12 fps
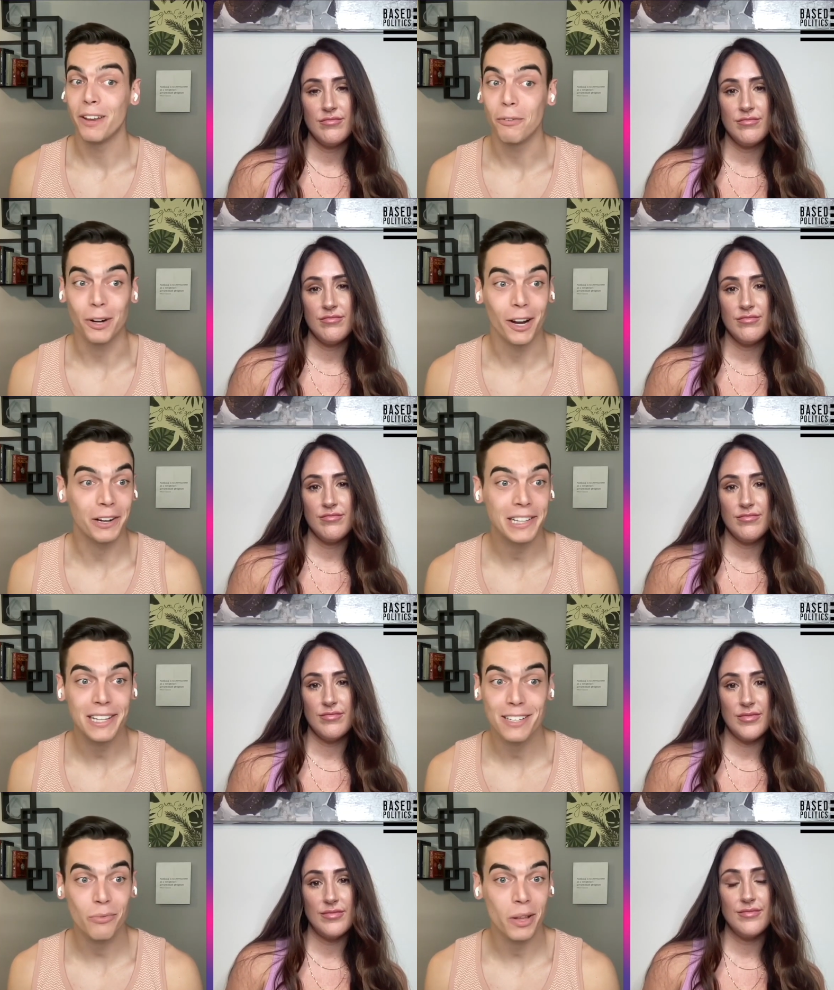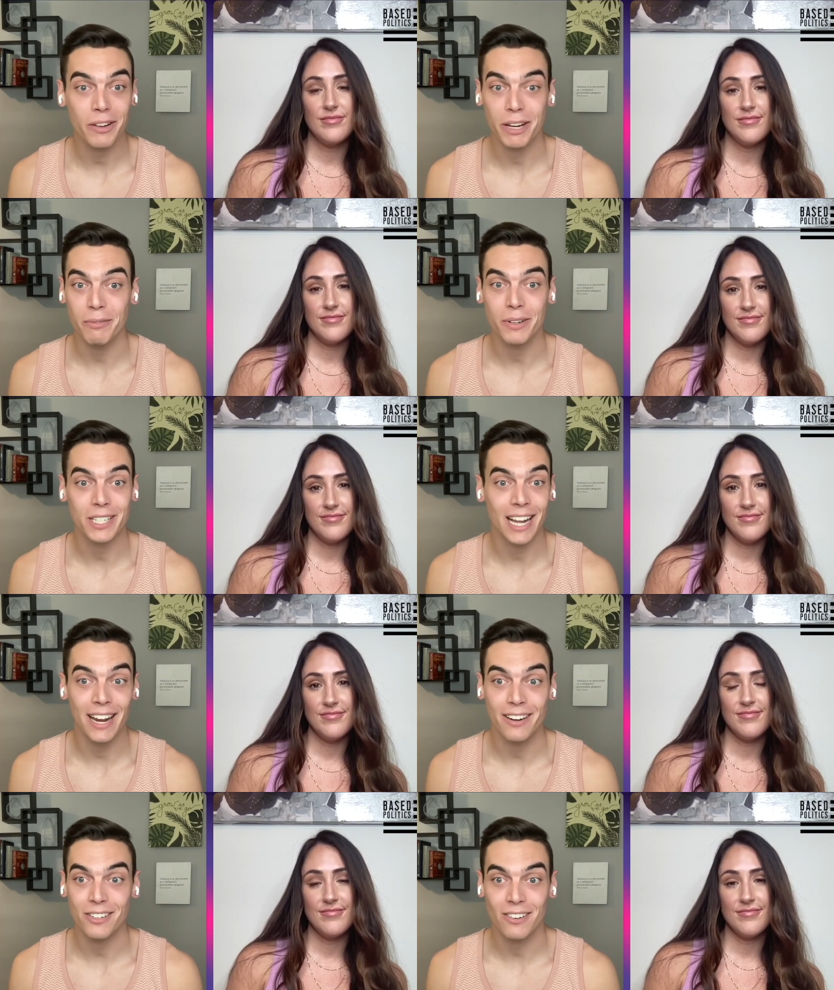Speaker 1: regardless of whether he
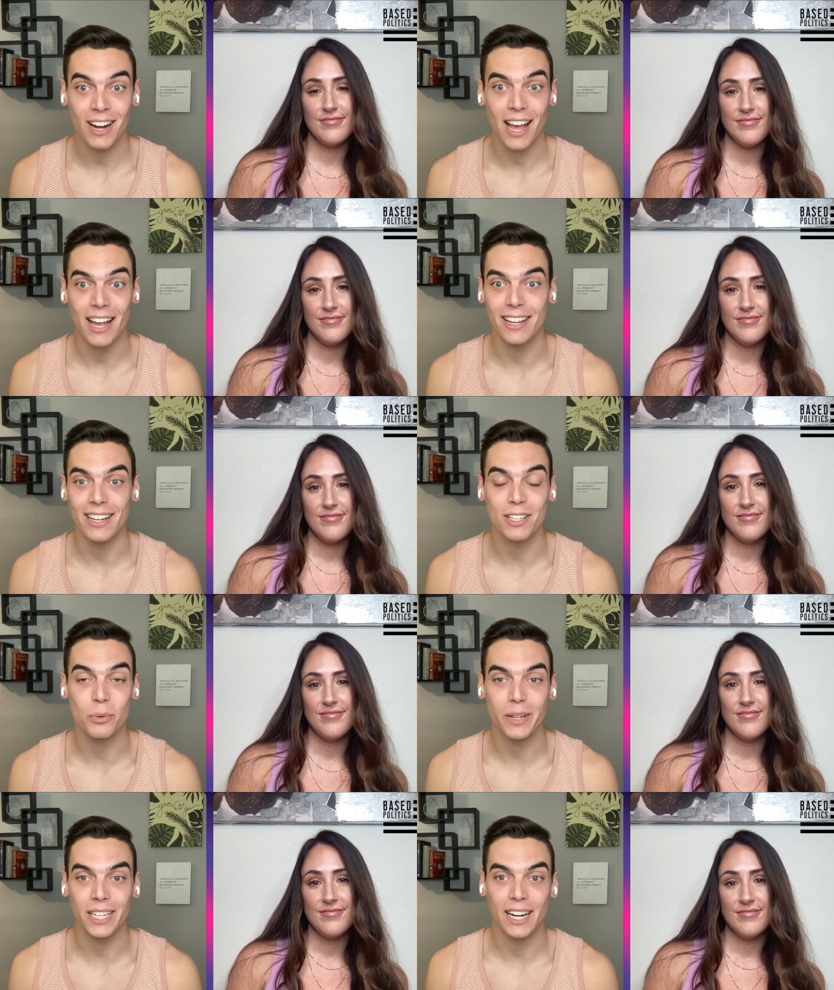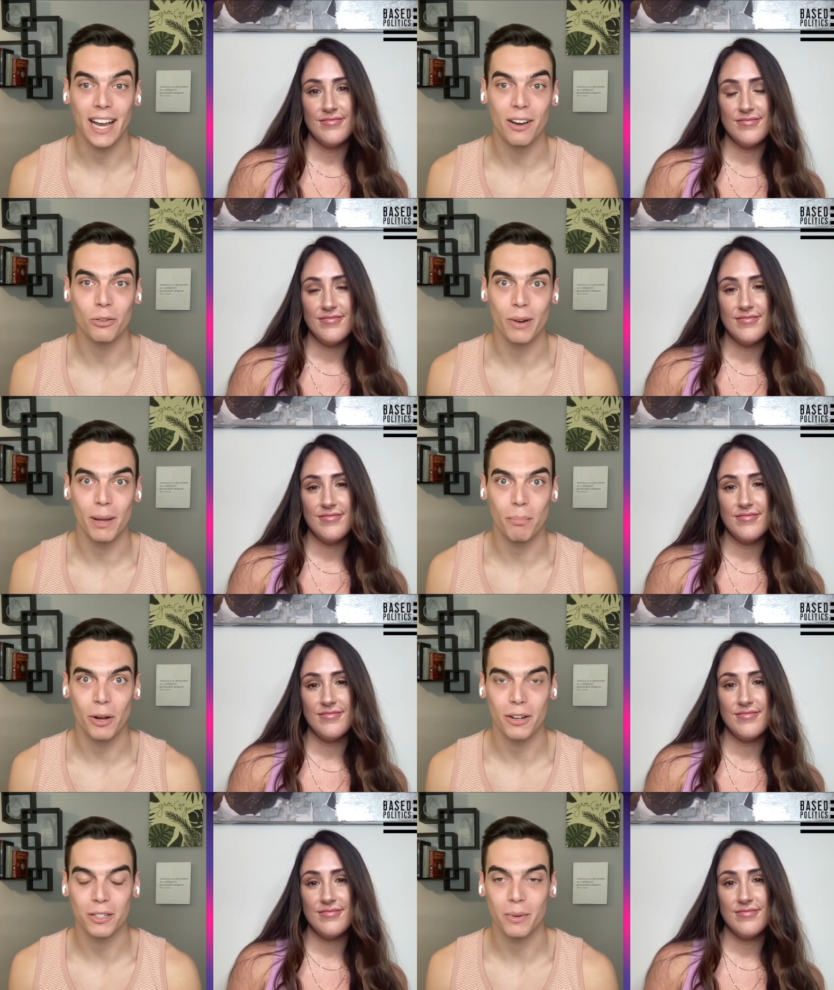retires or not. He tweeted out, Rand
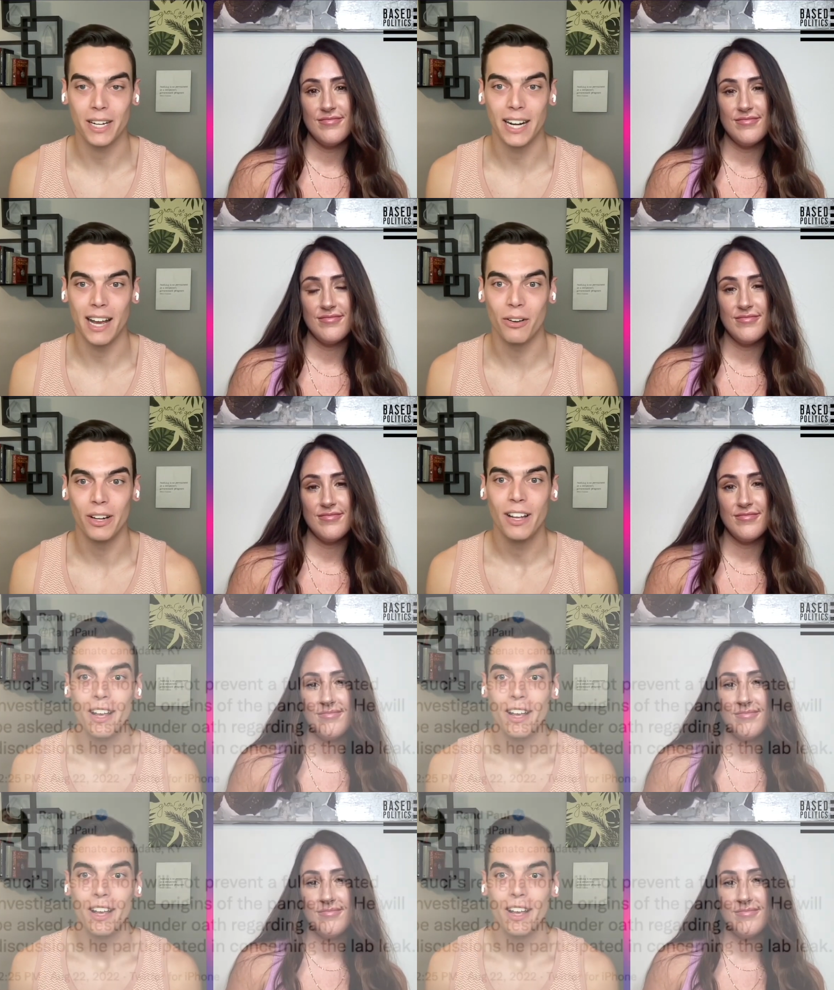Paul tweeted out,